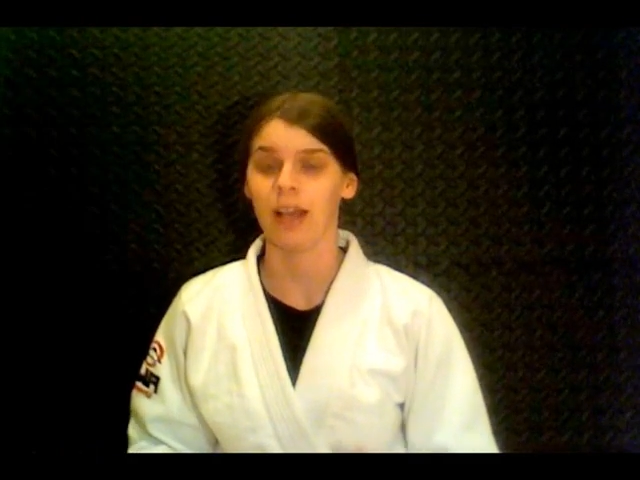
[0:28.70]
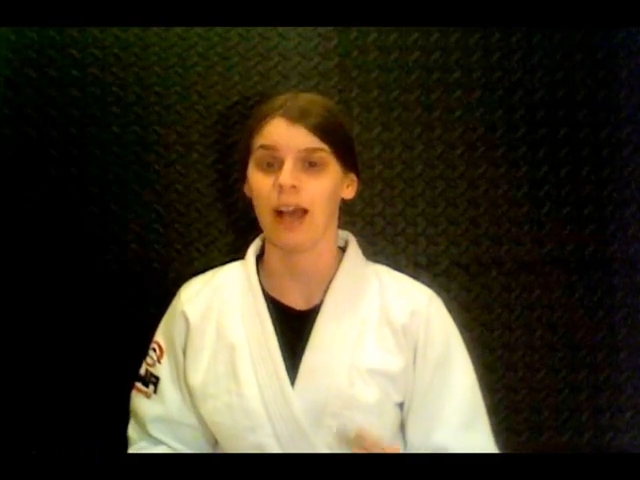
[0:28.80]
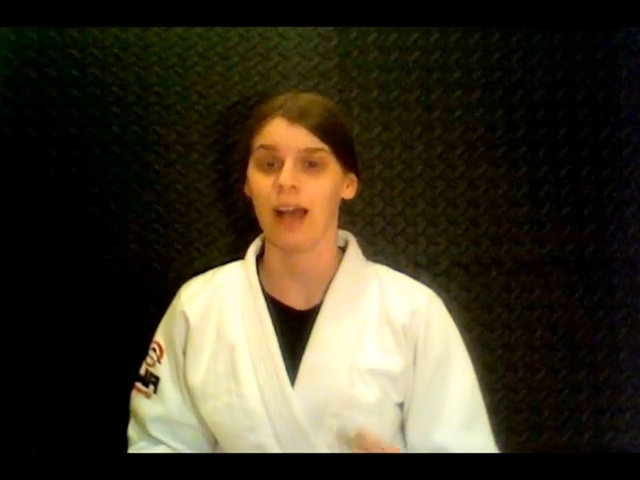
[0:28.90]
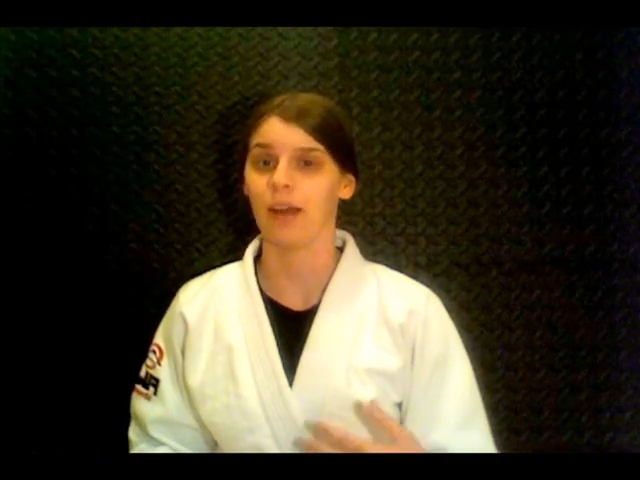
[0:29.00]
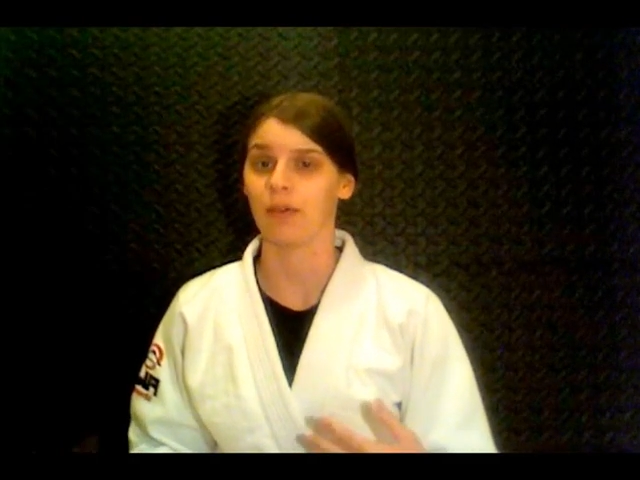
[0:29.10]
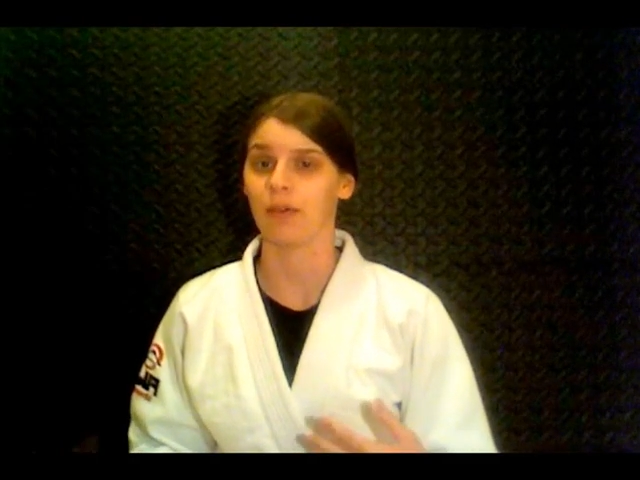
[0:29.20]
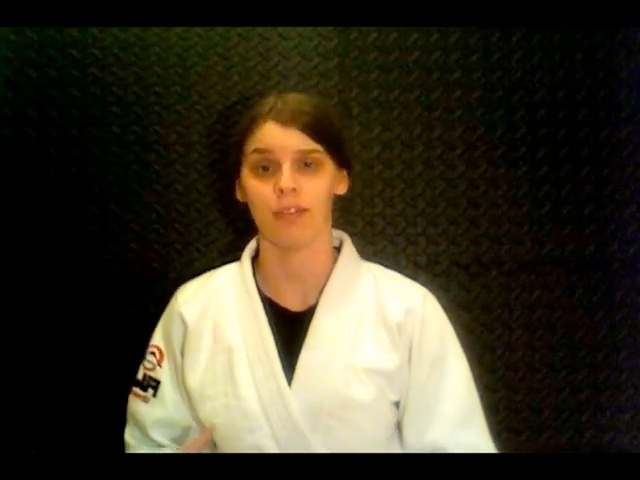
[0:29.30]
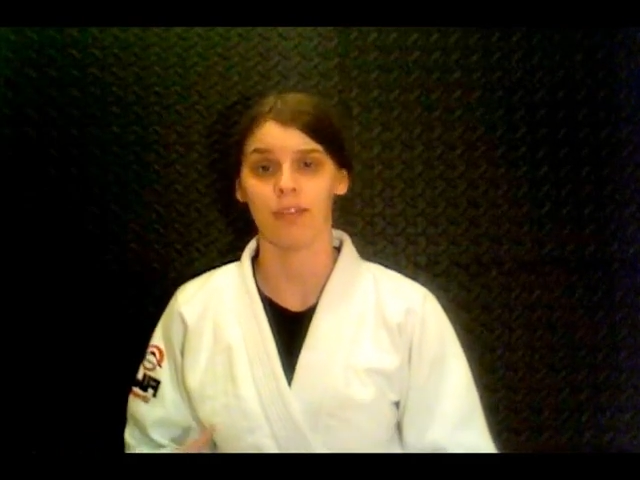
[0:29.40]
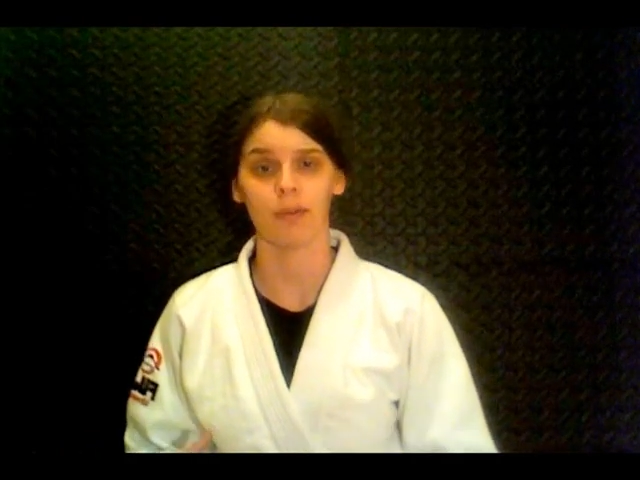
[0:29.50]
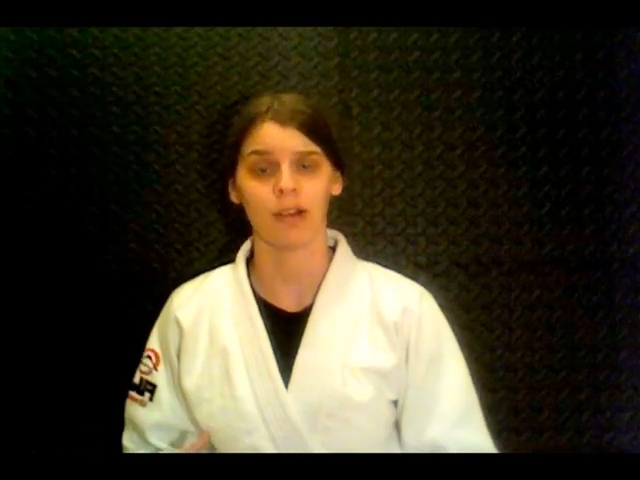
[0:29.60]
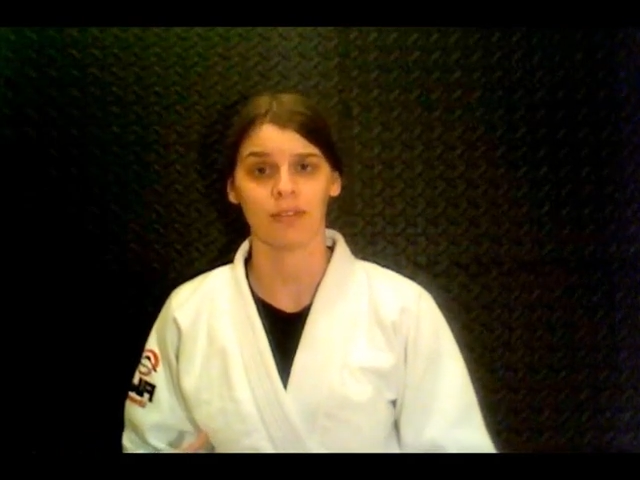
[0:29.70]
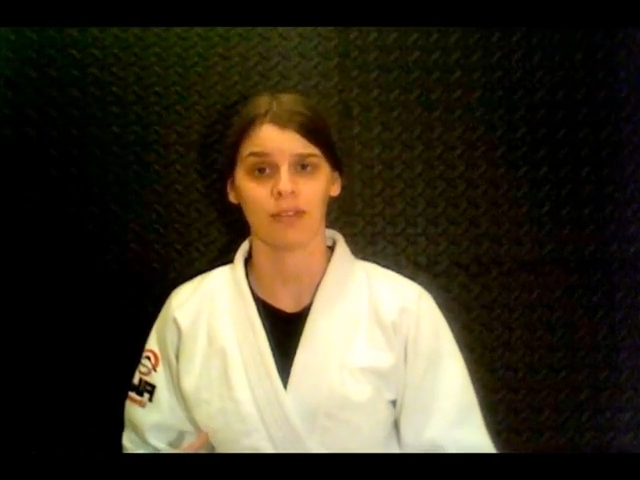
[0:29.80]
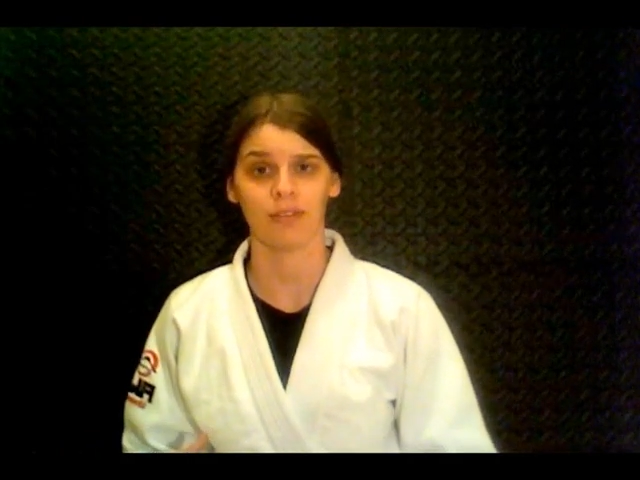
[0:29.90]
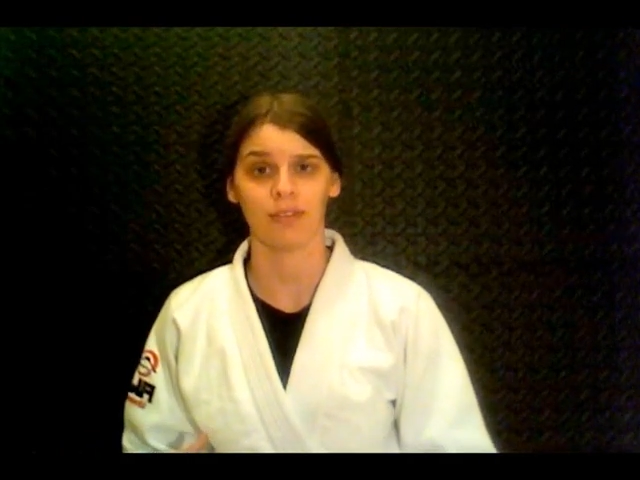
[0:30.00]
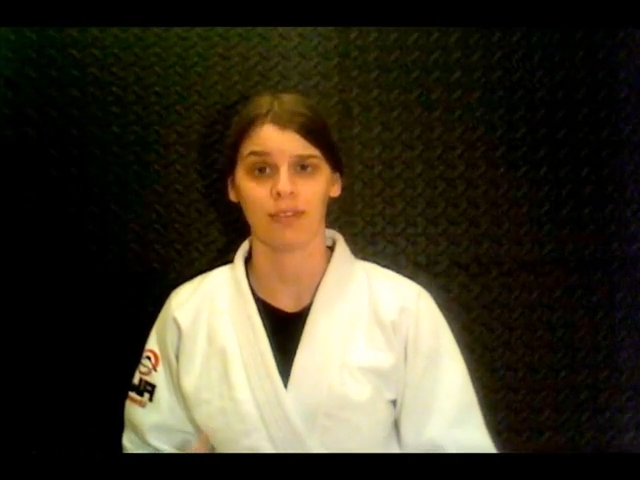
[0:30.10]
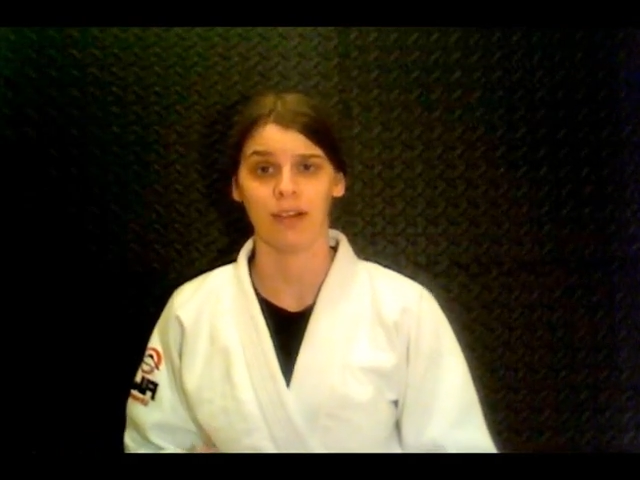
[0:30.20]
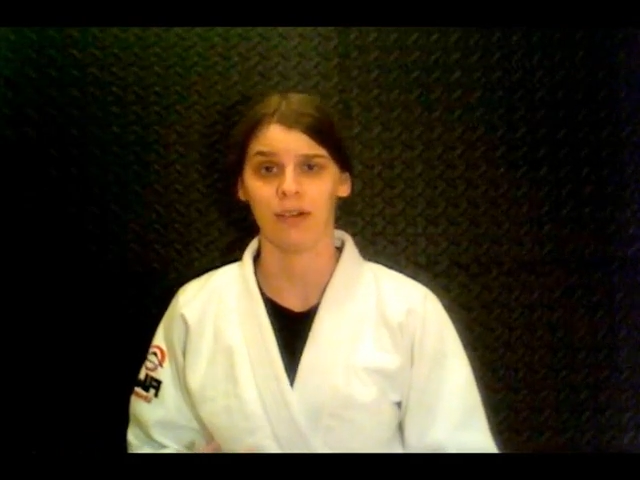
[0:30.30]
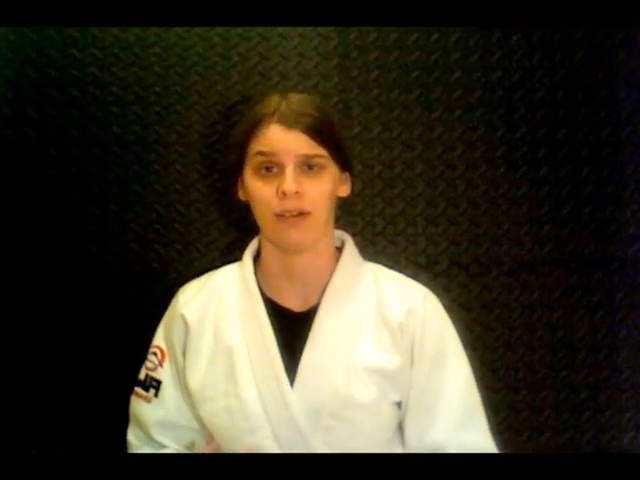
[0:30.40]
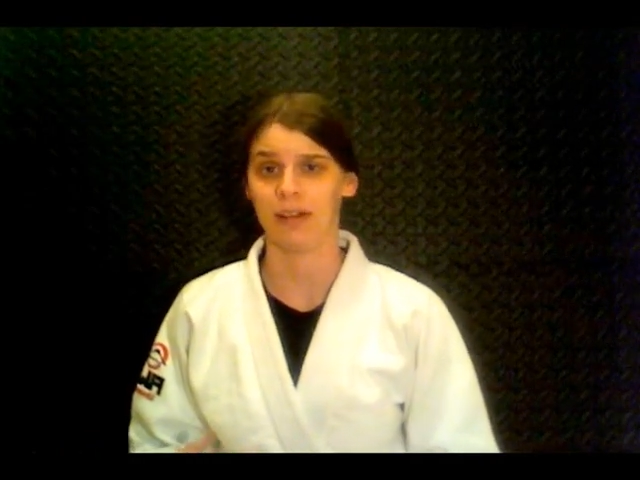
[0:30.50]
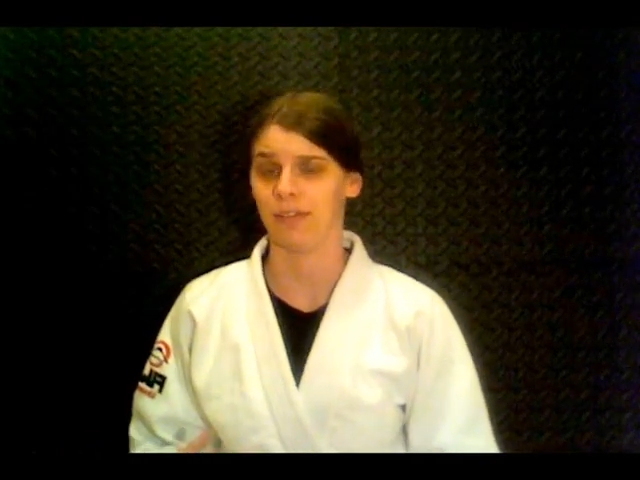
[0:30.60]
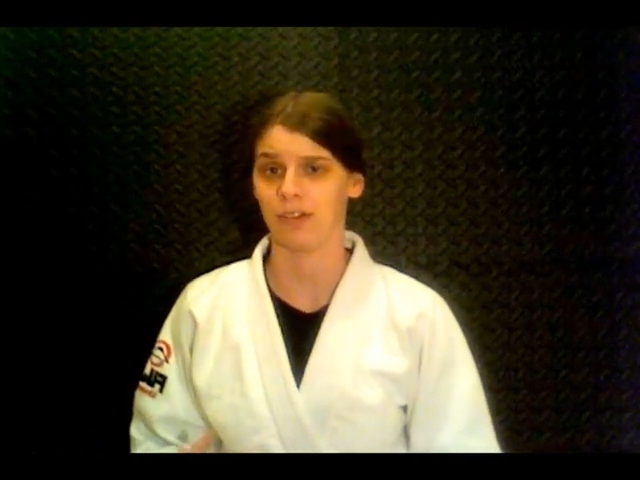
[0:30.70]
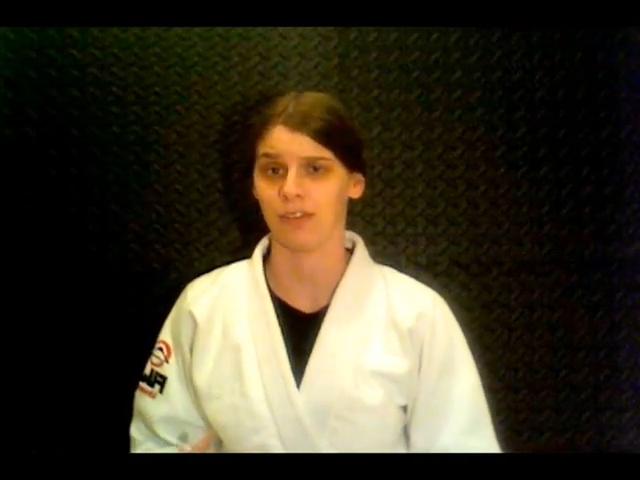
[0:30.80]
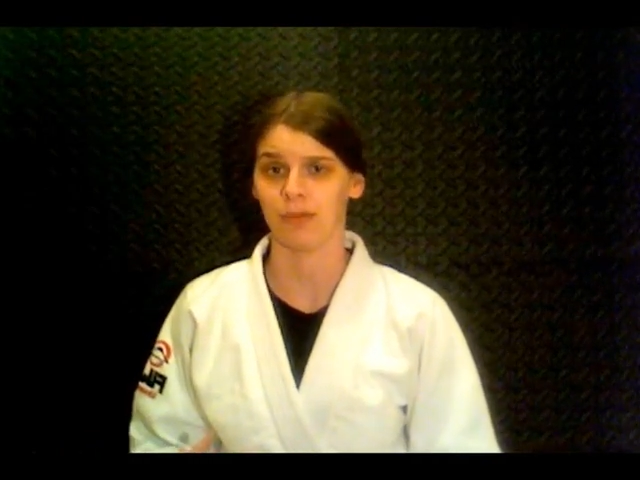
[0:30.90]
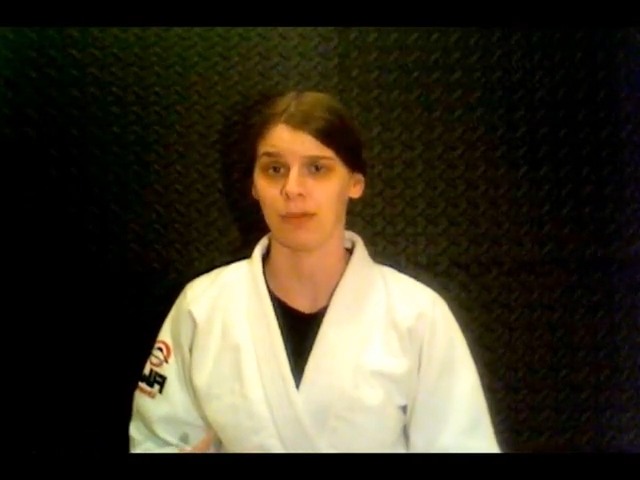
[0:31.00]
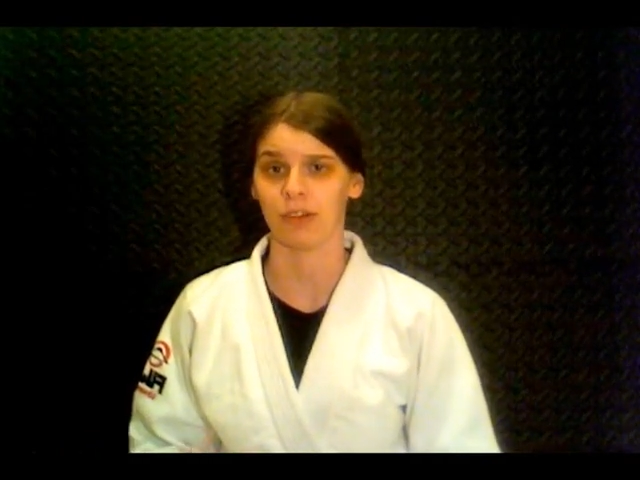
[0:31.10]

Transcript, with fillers: I received the box around the 1st of March.